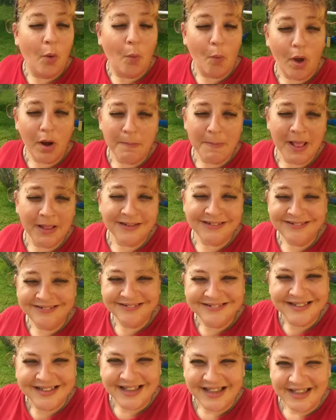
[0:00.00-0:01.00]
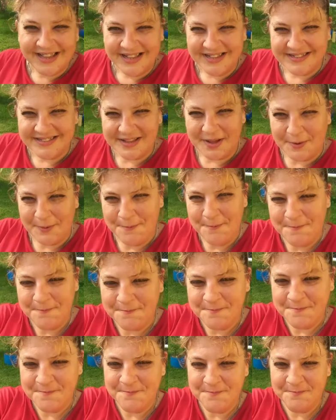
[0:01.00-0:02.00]
watermelon. So,
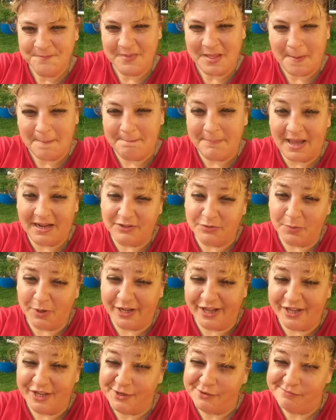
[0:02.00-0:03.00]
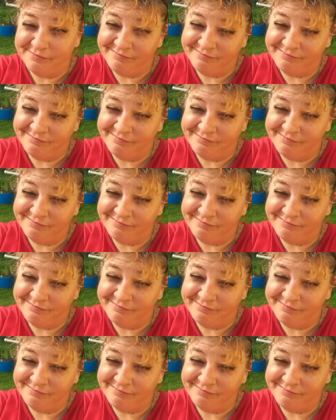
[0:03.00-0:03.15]
back to work I go.